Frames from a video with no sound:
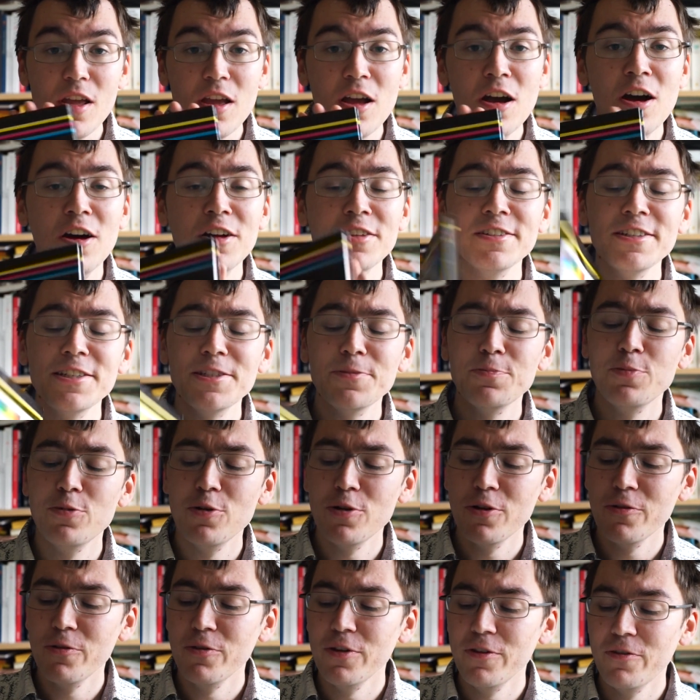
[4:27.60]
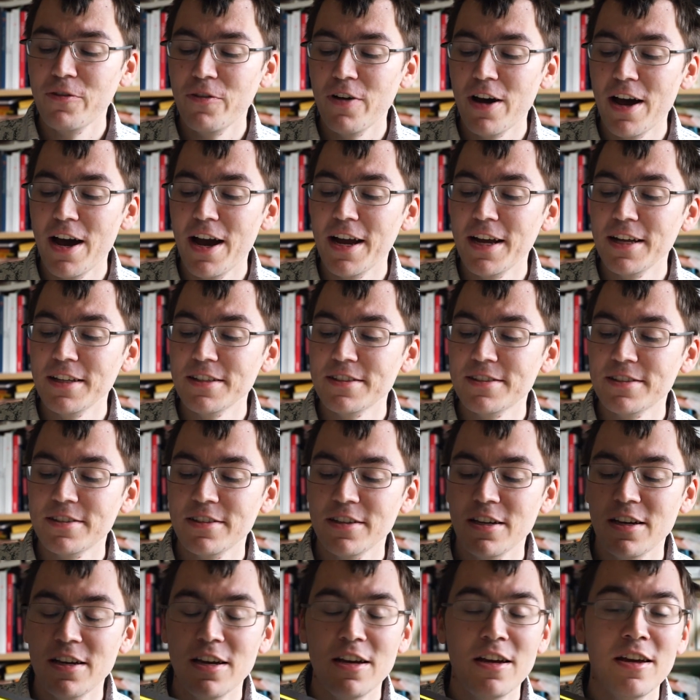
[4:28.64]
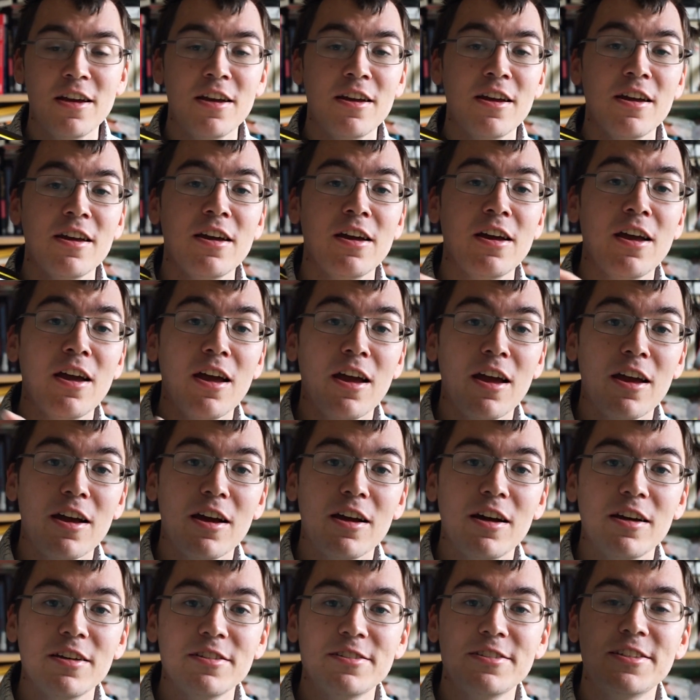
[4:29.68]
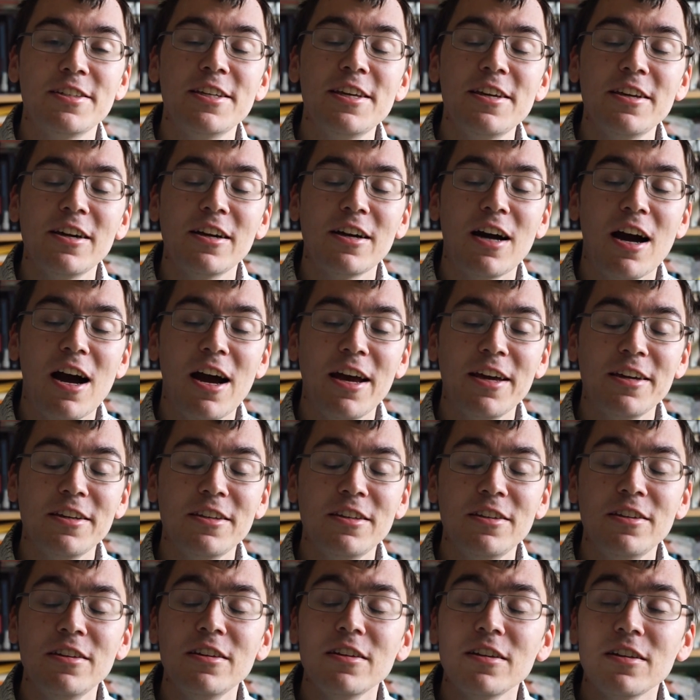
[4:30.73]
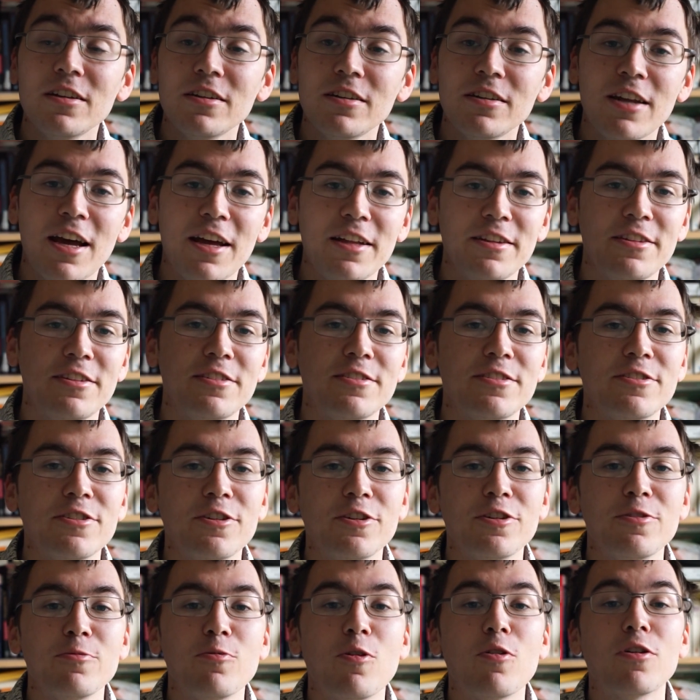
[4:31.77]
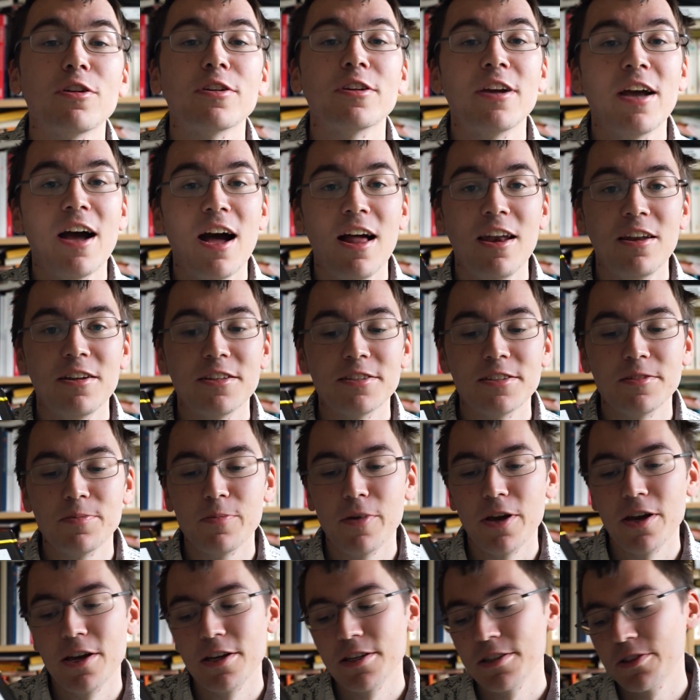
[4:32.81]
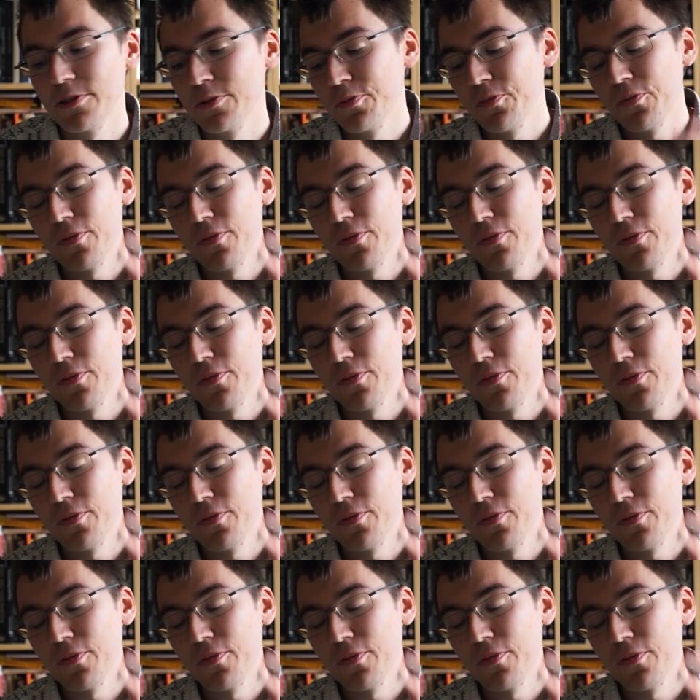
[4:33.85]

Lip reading: on this book we find the CIE 1931 color space.